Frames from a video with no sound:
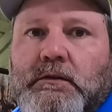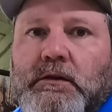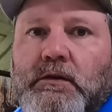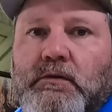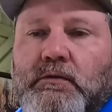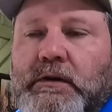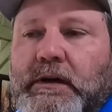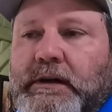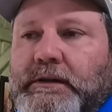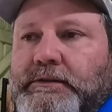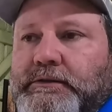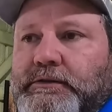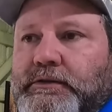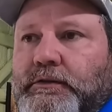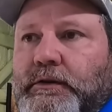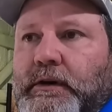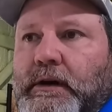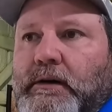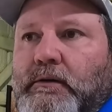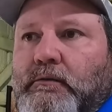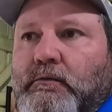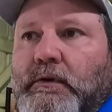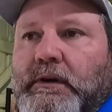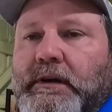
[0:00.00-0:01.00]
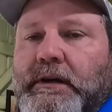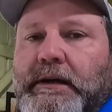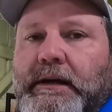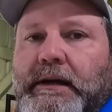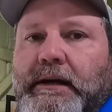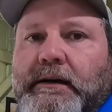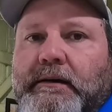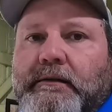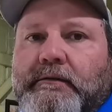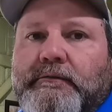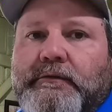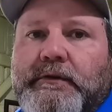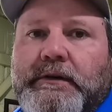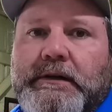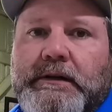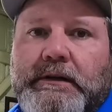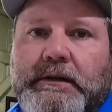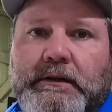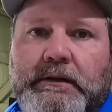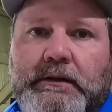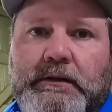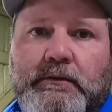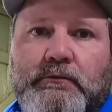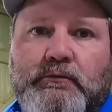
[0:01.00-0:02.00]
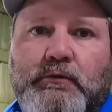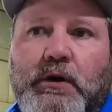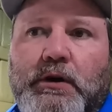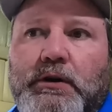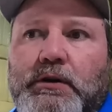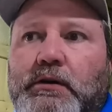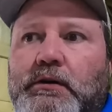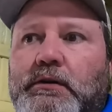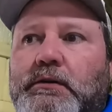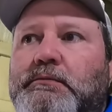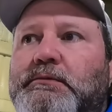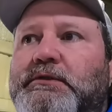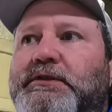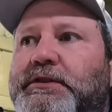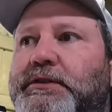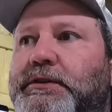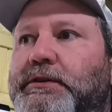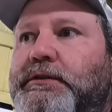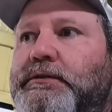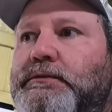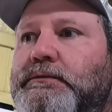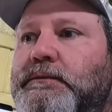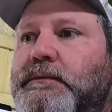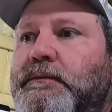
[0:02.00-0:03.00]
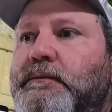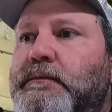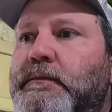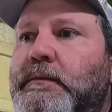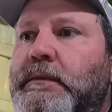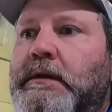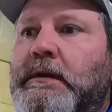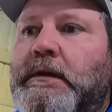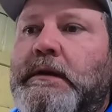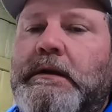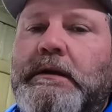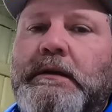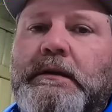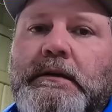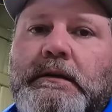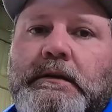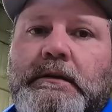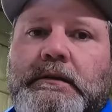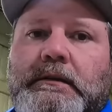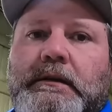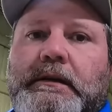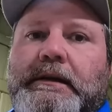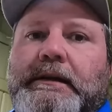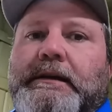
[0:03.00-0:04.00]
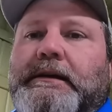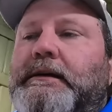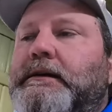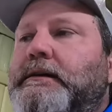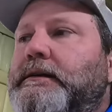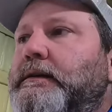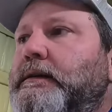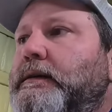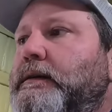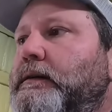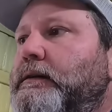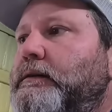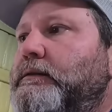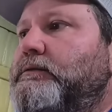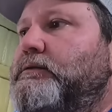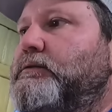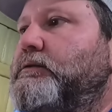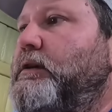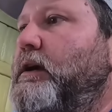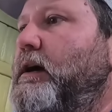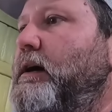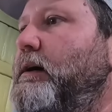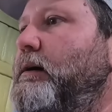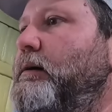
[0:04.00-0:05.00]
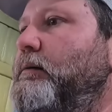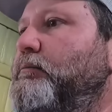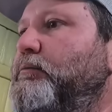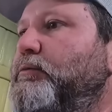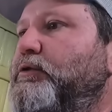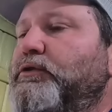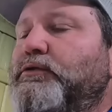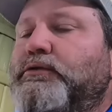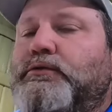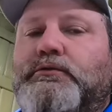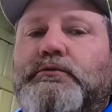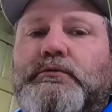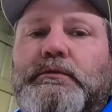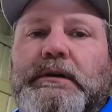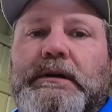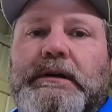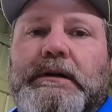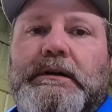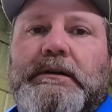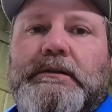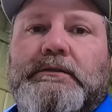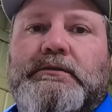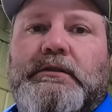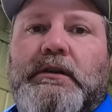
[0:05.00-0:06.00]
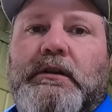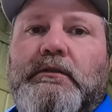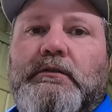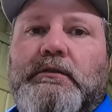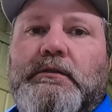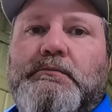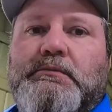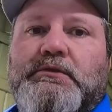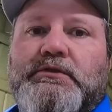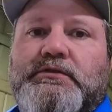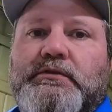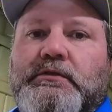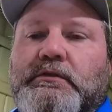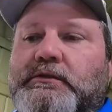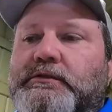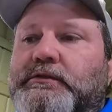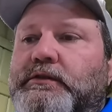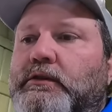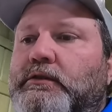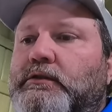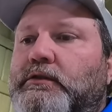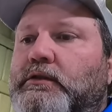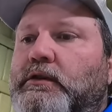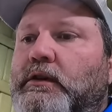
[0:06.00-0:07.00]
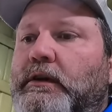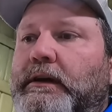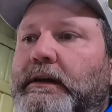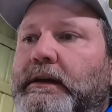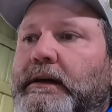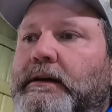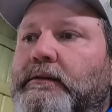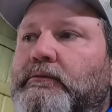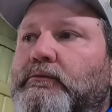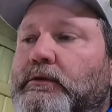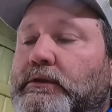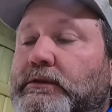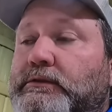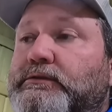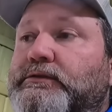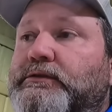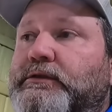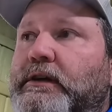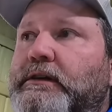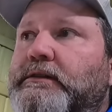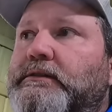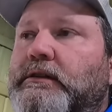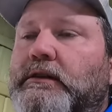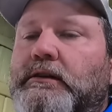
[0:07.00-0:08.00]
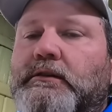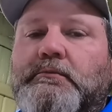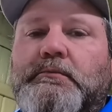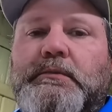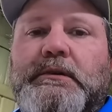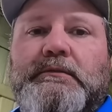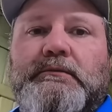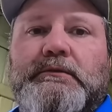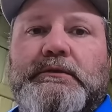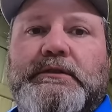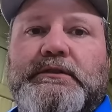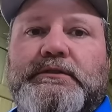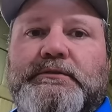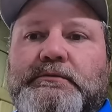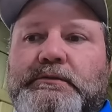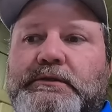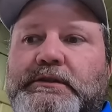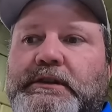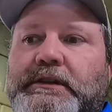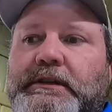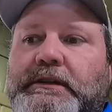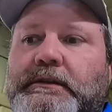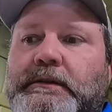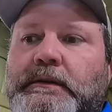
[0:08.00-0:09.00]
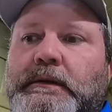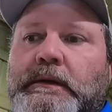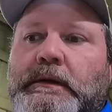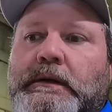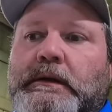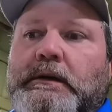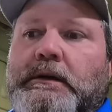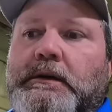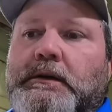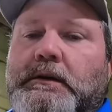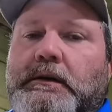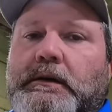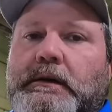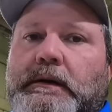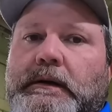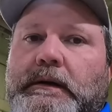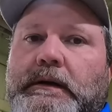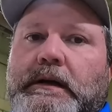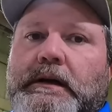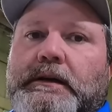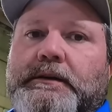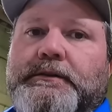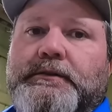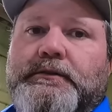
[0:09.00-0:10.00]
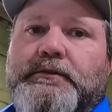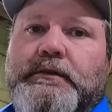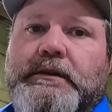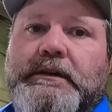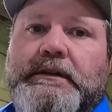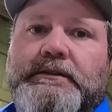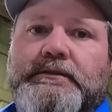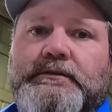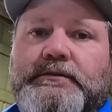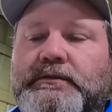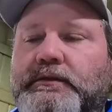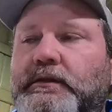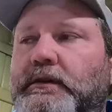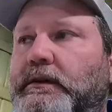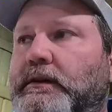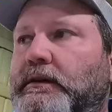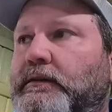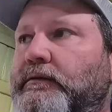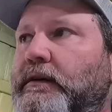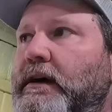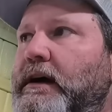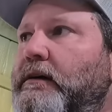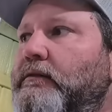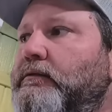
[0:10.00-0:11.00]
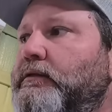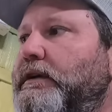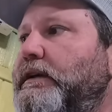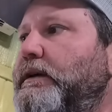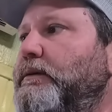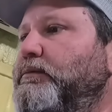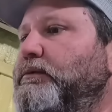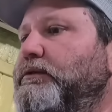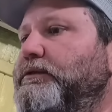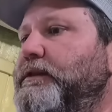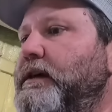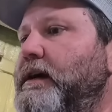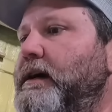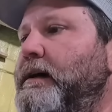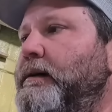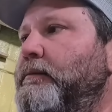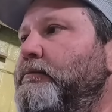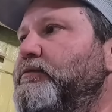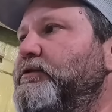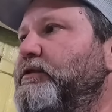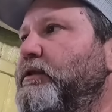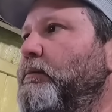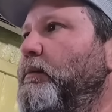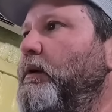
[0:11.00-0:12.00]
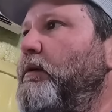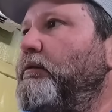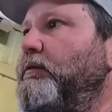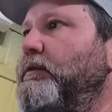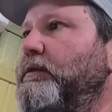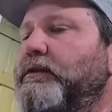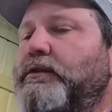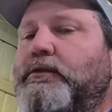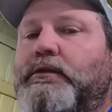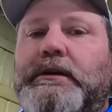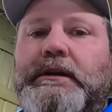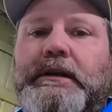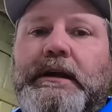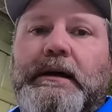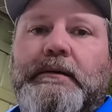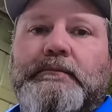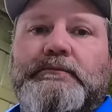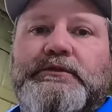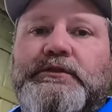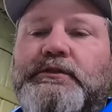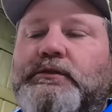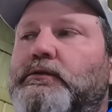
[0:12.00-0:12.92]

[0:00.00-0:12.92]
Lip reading: Okay, so now we have run all the material. And it's time to slowly but surely start to clean out, which takes a little bit with this machine. Got to do each valve a couple times, some of it 3 times.